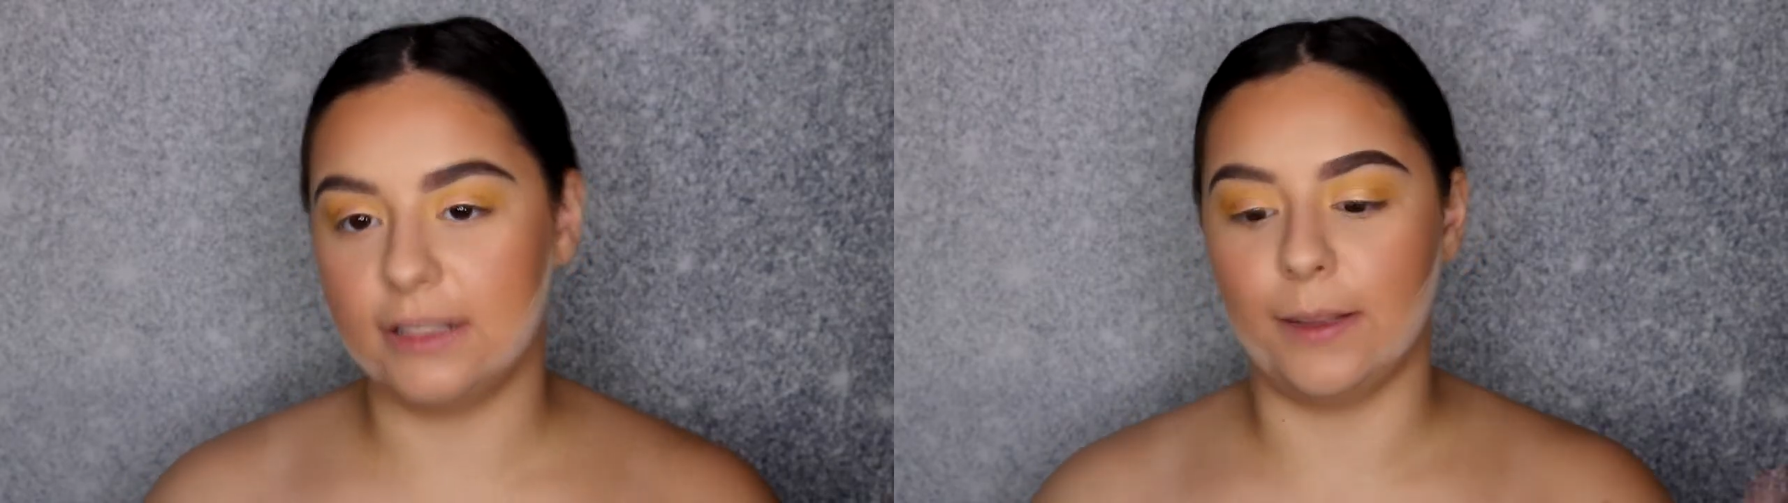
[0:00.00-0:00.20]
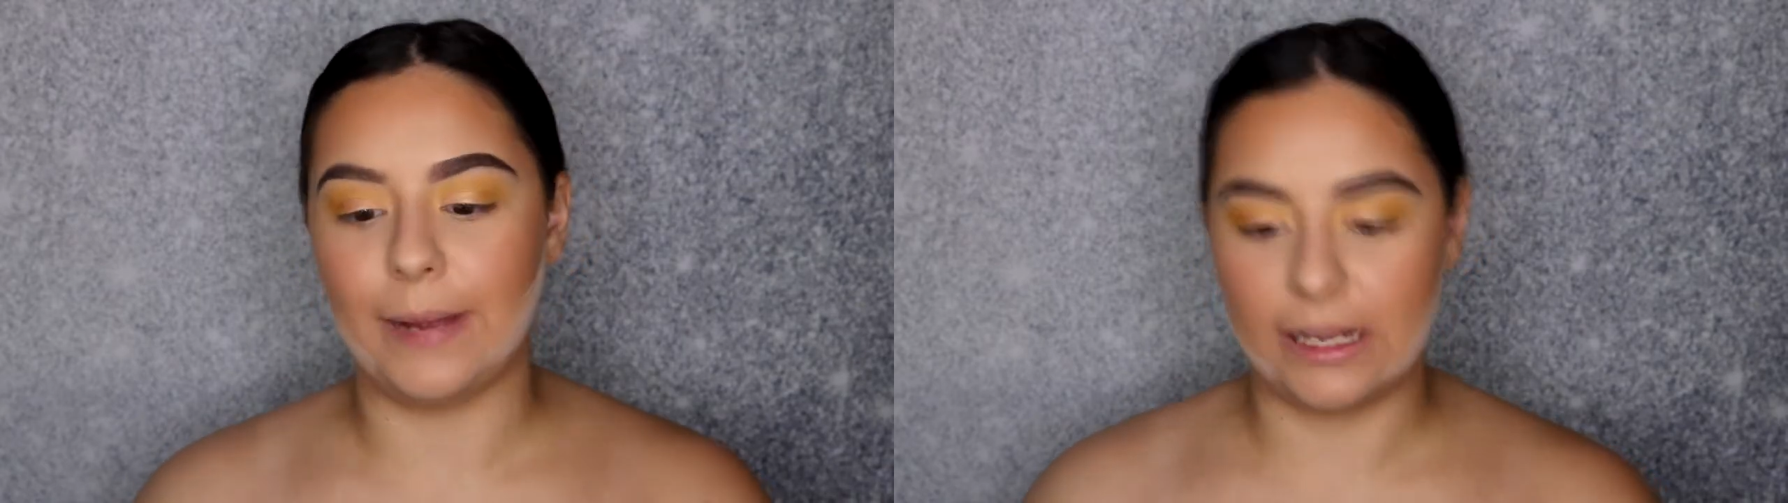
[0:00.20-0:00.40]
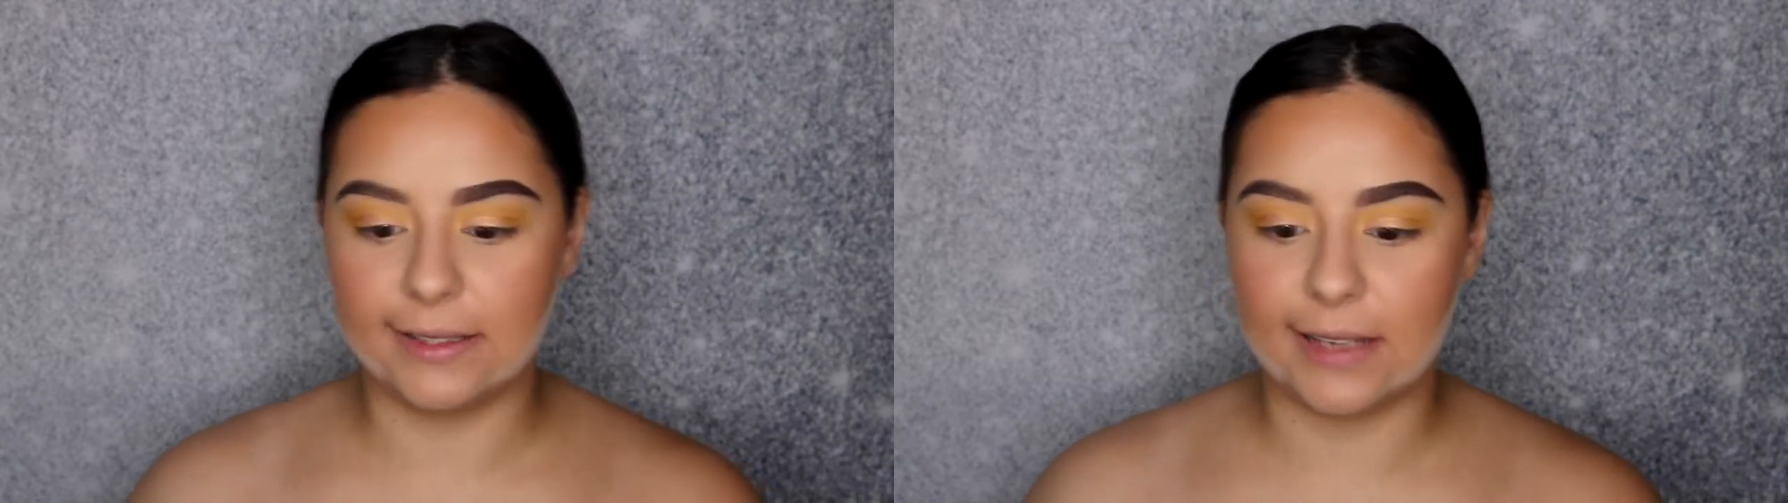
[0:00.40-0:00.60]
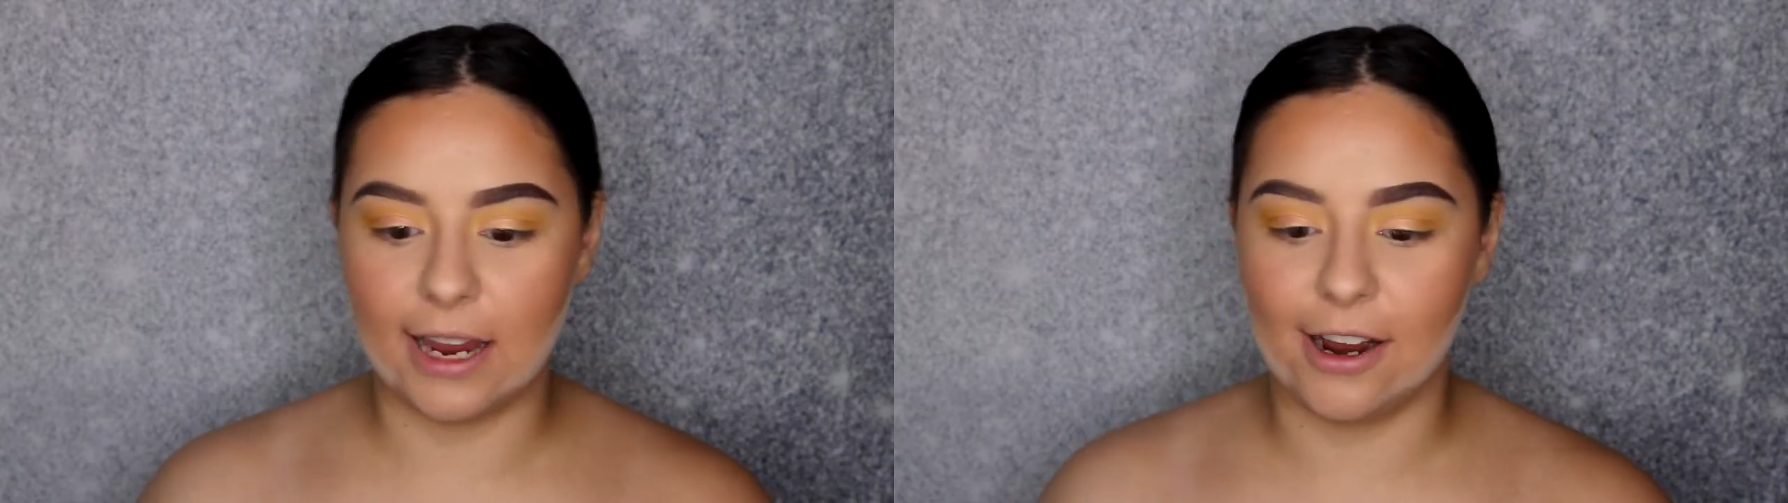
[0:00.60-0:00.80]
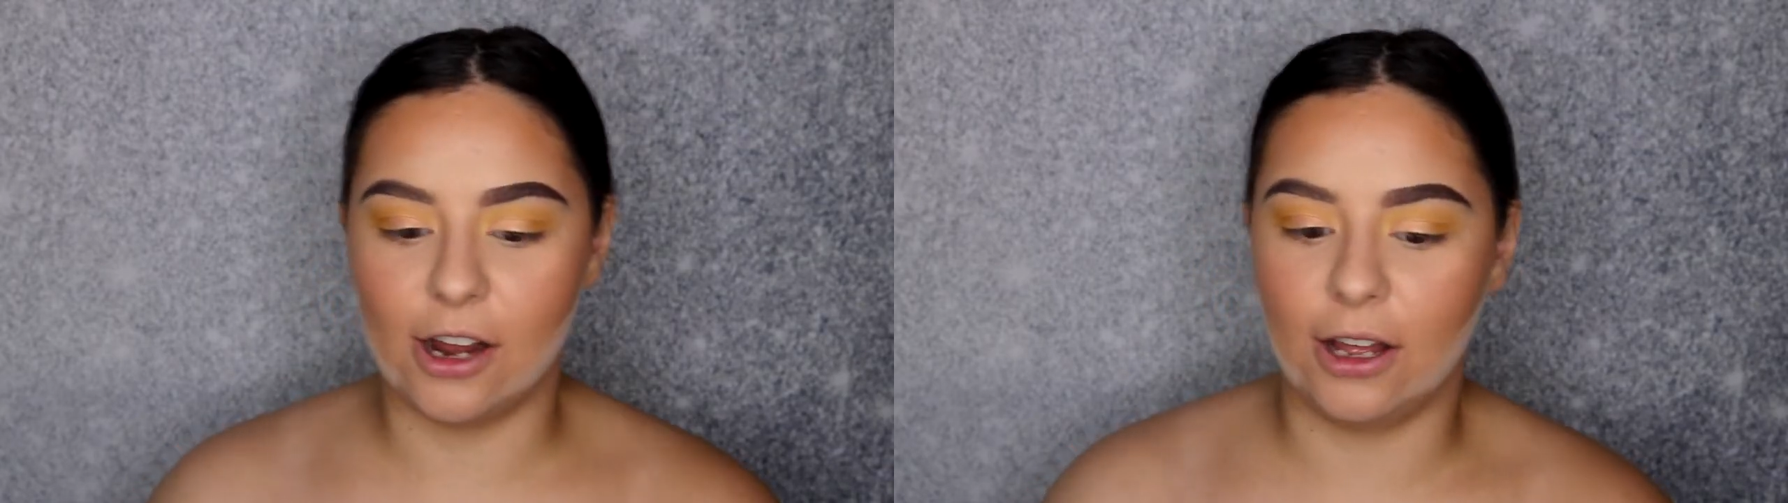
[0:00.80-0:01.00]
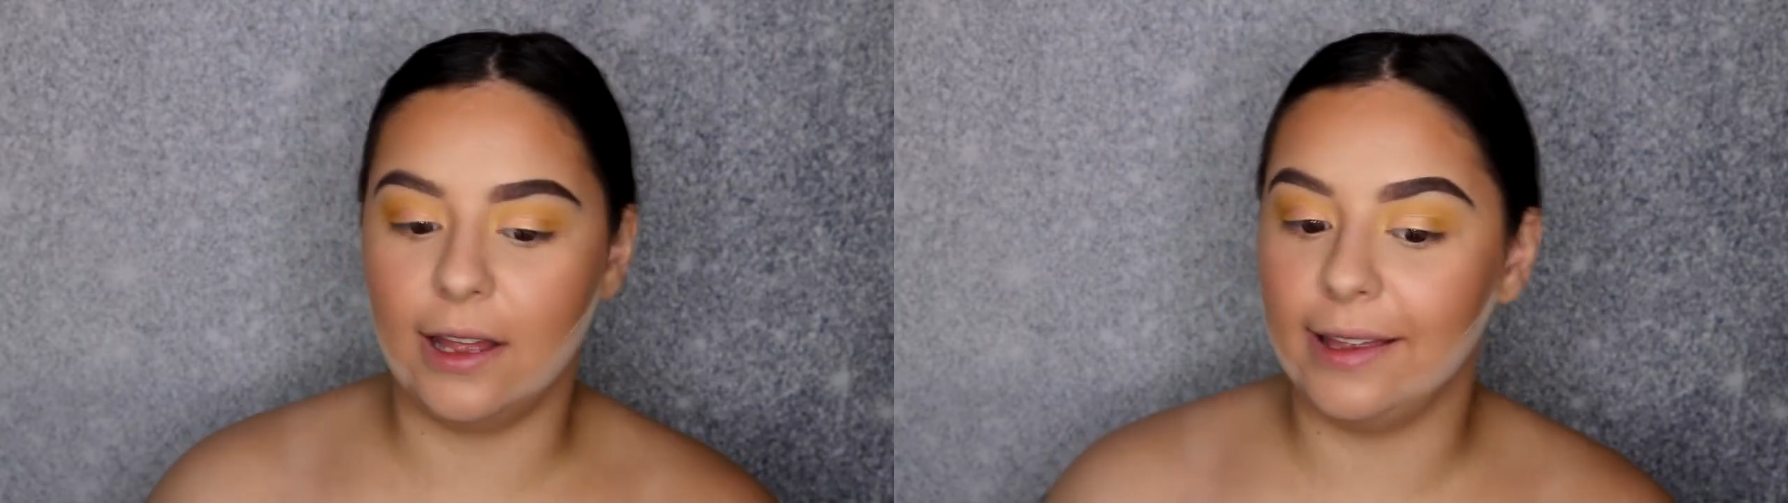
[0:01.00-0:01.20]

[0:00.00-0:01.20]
some mascara,